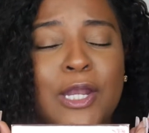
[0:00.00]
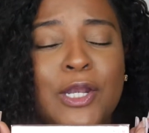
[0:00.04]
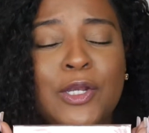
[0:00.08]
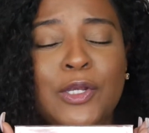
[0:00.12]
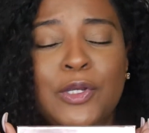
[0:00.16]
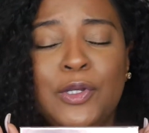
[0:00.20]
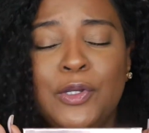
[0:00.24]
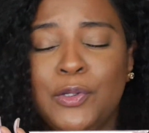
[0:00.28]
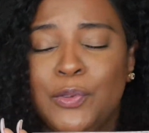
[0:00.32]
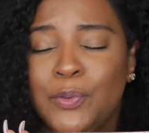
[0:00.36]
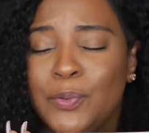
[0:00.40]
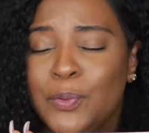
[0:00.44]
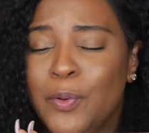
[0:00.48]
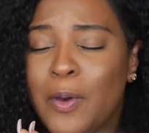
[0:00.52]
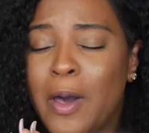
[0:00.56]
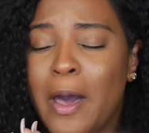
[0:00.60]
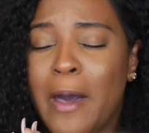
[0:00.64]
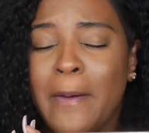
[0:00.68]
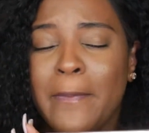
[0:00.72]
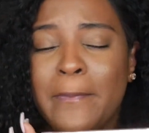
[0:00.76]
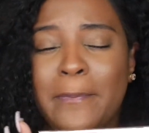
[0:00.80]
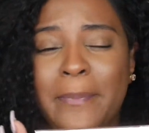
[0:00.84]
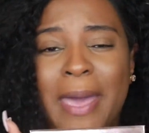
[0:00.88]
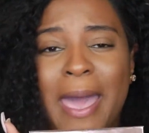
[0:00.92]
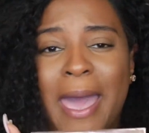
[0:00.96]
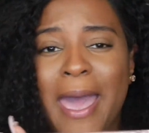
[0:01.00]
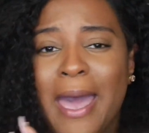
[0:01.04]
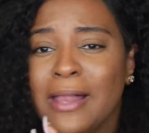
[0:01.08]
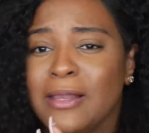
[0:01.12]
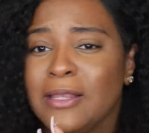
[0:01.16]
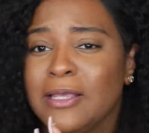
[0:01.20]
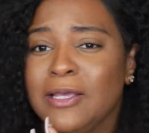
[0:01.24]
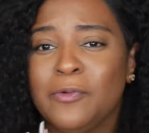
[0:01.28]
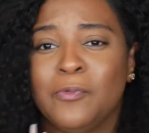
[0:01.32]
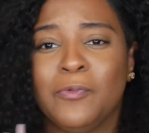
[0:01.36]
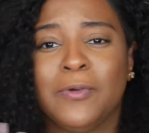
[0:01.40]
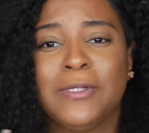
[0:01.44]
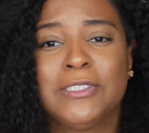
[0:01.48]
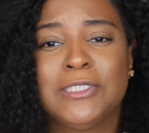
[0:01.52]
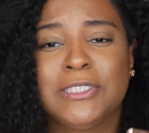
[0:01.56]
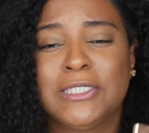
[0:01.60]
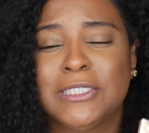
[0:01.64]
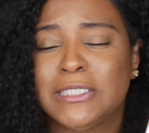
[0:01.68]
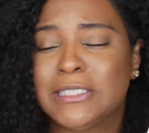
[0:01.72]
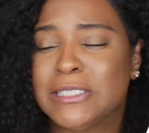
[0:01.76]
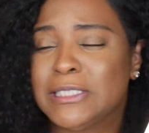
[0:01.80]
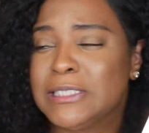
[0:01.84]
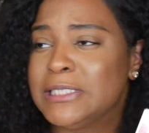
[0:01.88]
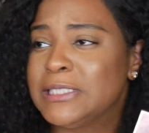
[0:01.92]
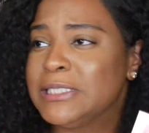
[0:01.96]
new palette, which
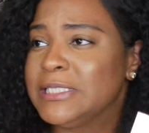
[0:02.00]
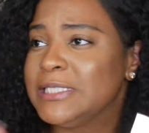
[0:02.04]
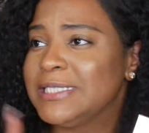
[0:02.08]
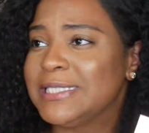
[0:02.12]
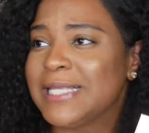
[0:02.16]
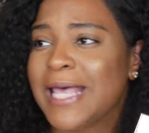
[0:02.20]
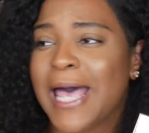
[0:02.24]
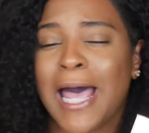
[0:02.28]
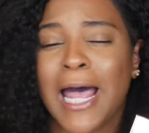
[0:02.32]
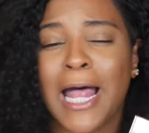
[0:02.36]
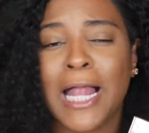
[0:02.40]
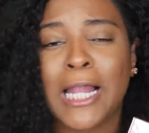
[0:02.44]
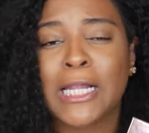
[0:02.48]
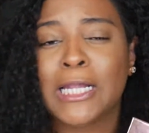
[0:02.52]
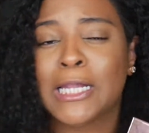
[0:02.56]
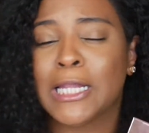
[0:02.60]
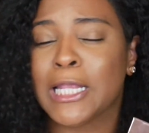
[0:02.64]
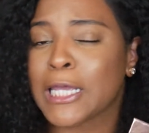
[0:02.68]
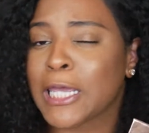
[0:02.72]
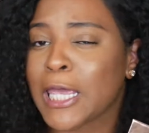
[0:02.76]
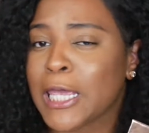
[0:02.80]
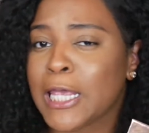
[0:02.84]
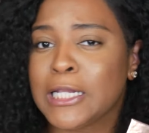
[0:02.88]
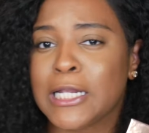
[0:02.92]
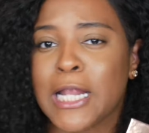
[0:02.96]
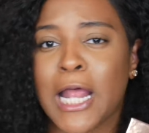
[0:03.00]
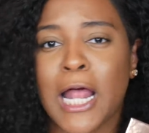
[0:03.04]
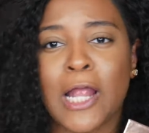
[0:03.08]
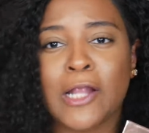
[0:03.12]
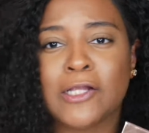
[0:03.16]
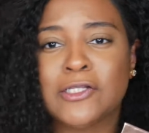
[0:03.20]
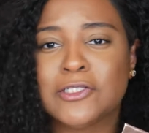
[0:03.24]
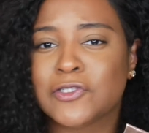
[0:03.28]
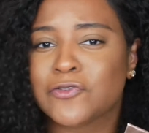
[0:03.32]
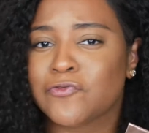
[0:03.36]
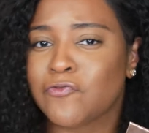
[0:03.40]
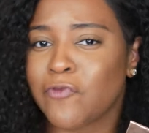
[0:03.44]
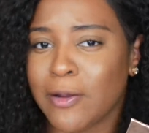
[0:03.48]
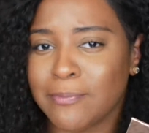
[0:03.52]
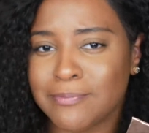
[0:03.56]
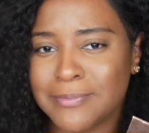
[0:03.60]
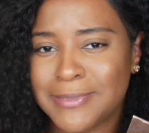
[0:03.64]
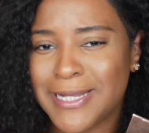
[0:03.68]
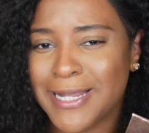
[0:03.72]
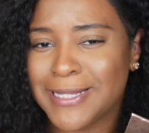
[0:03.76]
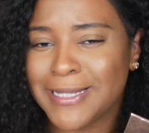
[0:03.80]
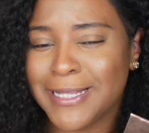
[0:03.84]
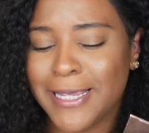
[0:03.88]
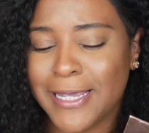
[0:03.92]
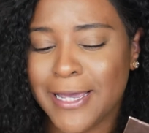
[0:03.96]
is looking
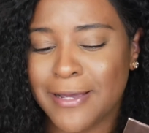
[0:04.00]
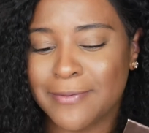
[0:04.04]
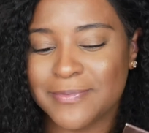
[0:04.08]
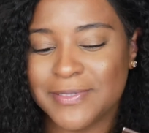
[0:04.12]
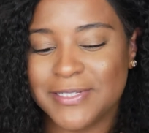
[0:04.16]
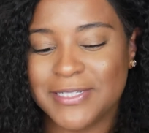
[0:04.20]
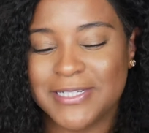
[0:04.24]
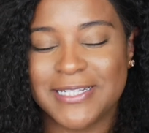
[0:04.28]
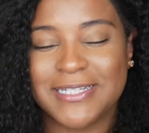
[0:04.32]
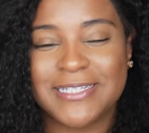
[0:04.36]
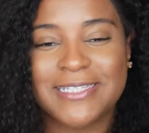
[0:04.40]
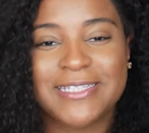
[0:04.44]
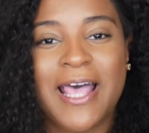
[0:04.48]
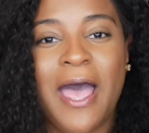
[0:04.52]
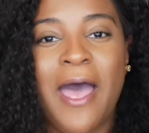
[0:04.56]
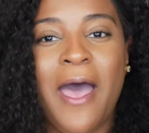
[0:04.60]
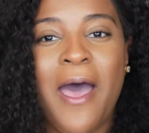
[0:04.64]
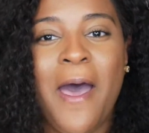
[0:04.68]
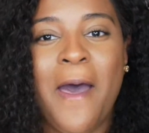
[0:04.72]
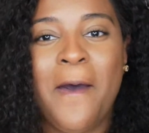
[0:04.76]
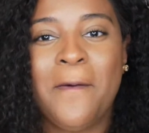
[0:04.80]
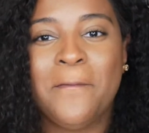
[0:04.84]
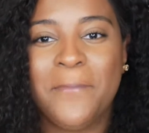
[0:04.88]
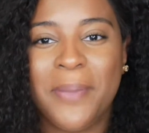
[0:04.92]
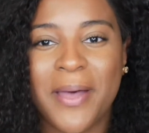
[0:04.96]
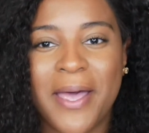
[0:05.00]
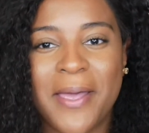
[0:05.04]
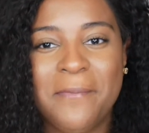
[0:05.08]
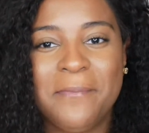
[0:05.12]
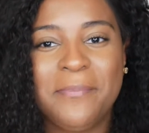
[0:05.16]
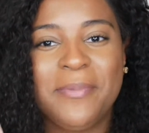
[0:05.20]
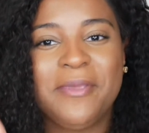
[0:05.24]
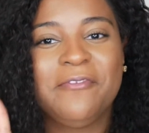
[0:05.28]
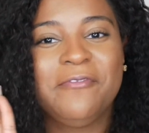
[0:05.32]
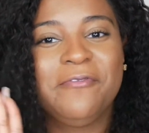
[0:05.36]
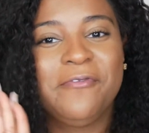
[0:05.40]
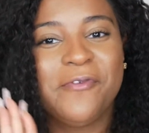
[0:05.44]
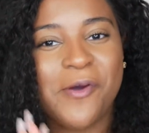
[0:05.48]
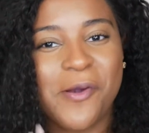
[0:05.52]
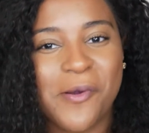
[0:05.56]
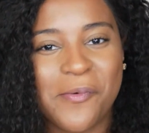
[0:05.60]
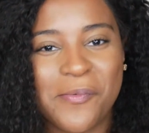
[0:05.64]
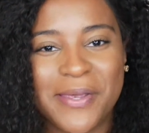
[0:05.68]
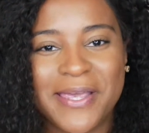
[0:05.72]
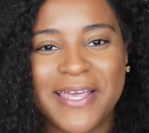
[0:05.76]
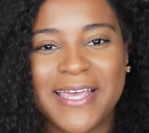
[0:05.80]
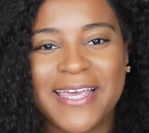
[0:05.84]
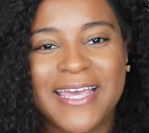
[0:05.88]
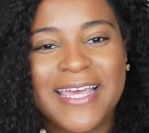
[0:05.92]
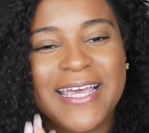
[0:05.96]
scrumdiddlyumptious. But before
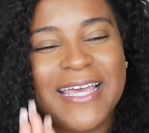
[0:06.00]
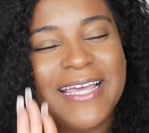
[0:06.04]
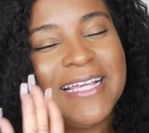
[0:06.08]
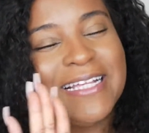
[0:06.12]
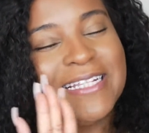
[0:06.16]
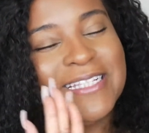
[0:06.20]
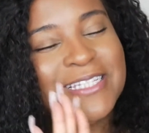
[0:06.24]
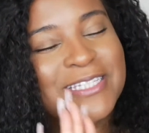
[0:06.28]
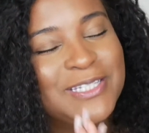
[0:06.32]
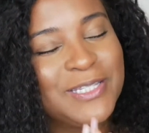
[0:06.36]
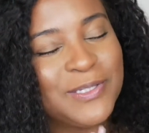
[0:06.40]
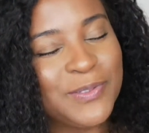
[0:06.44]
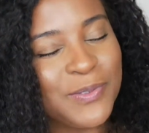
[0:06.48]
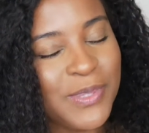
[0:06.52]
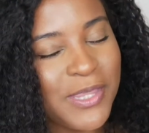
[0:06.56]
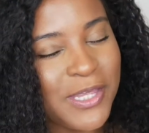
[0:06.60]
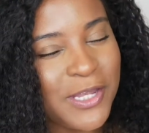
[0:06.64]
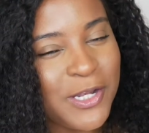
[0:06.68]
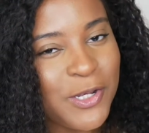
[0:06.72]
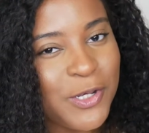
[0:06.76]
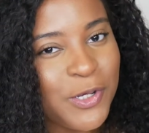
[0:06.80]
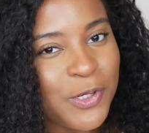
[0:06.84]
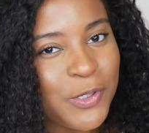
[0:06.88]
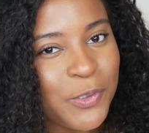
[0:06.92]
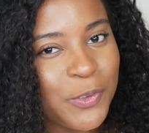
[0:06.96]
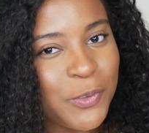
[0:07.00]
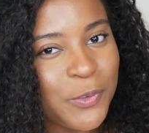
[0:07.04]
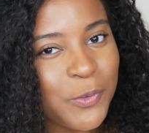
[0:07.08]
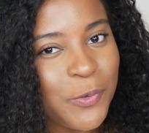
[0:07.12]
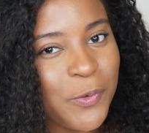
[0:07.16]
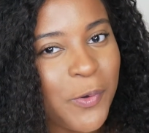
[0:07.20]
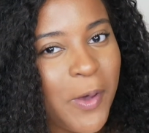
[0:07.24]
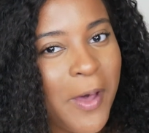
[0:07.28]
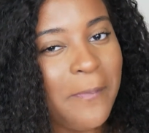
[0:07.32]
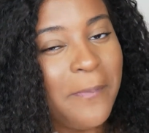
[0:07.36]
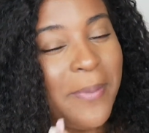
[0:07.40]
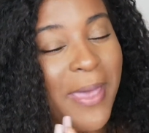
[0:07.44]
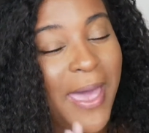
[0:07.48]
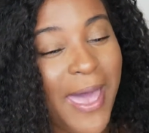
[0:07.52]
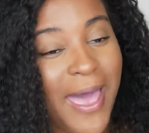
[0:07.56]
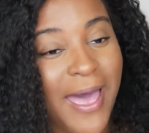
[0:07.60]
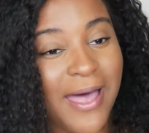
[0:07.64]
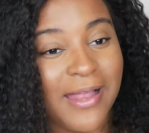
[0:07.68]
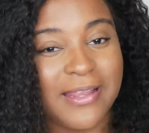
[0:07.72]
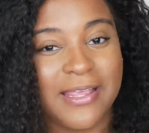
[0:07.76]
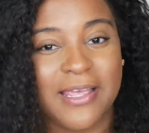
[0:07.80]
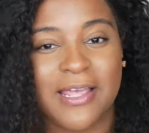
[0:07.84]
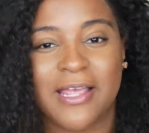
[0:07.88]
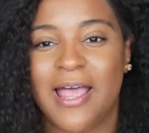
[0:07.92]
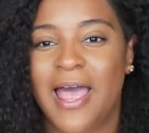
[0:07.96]
we get into the new
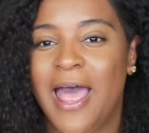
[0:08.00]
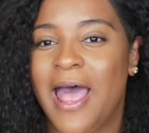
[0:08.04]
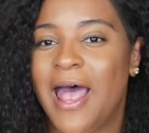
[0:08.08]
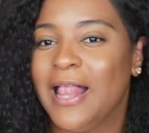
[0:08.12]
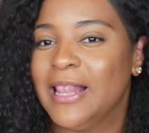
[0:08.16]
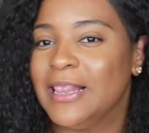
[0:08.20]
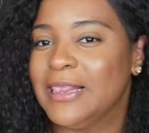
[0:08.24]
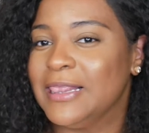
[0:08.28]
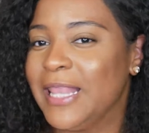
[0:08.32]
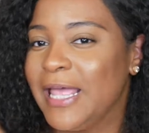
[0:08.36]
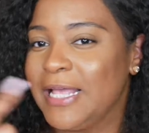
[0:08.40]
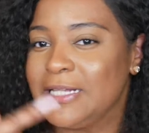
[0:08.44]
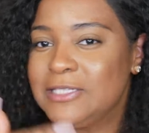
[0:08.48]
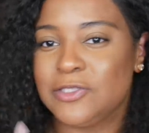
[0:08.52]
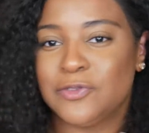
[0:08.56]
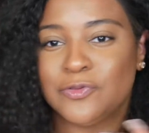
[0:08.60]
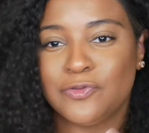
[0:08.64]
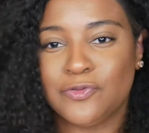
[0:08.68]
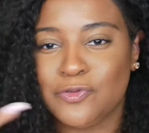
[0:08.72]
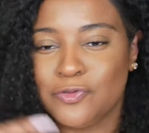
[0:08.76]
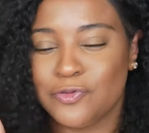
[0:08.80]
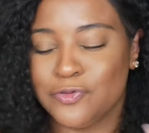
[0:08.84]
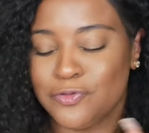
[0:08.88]
palette, let's